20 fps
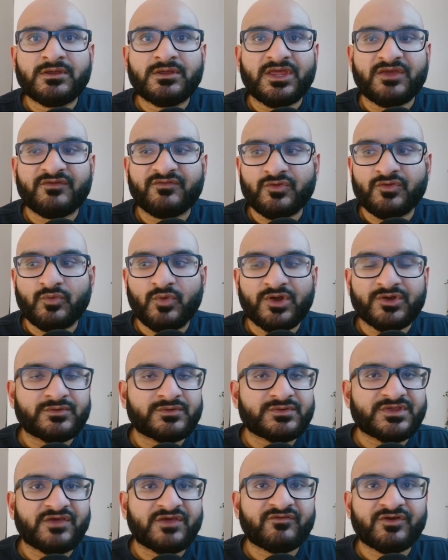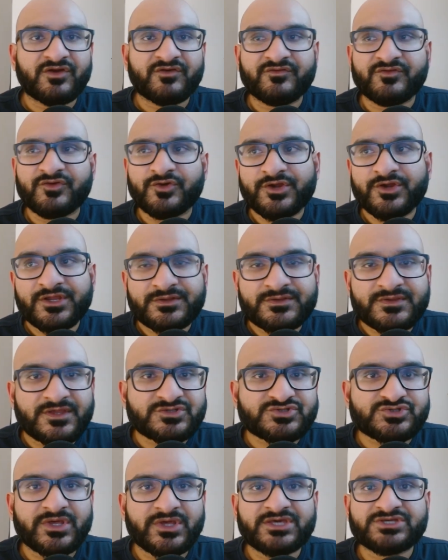If you want to save enough for your kids'
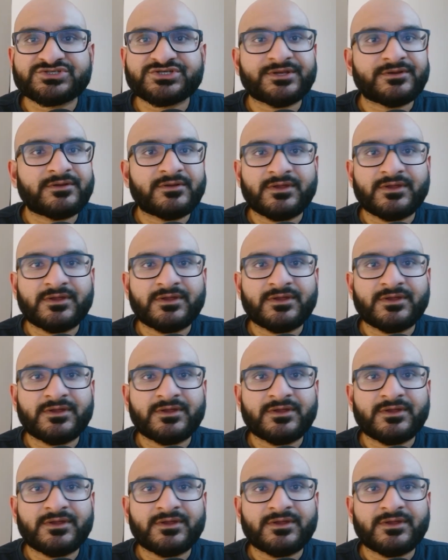education,